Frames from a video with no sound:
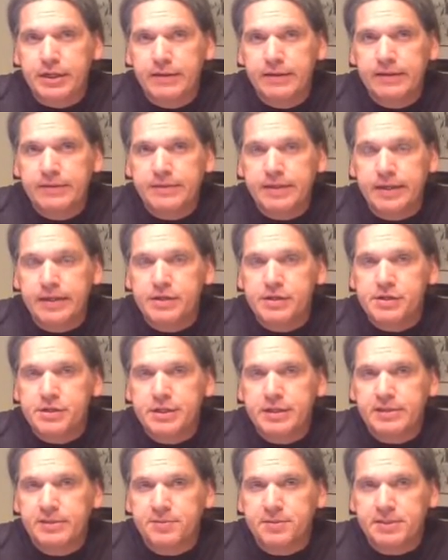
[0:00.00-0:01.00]
And this
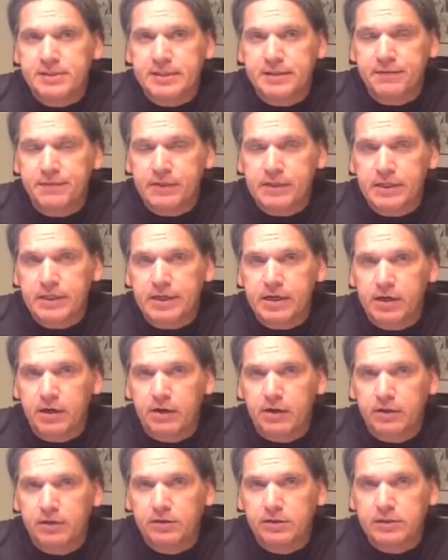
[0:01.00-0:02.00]
energy is specifically
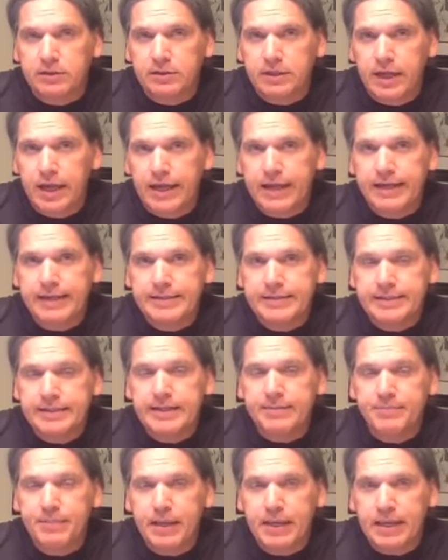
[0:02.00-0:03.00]
called
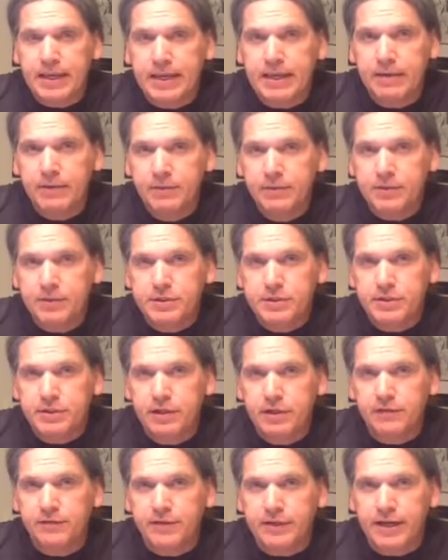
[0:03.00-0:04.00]
ATP, is
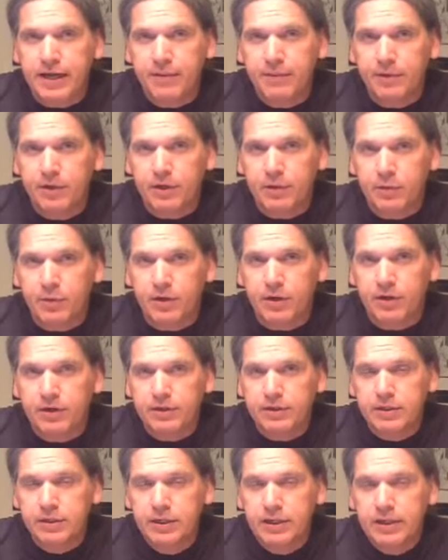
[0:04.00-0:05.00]
another vocabulary
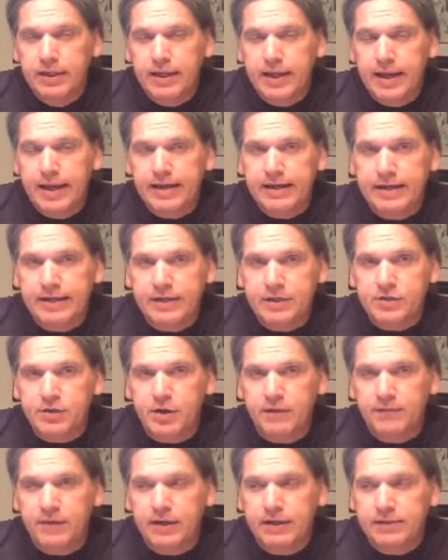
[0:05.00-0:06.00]
word, adenine
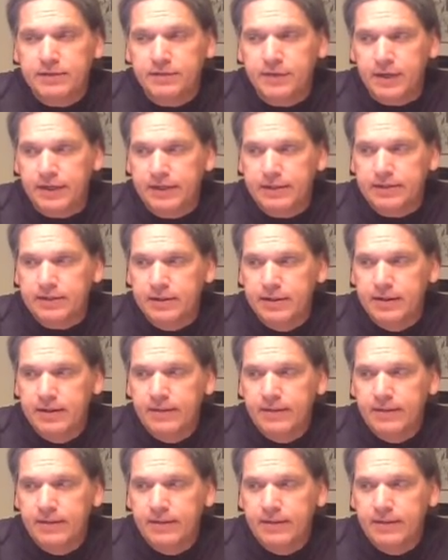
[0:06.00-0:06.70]
triphosphate,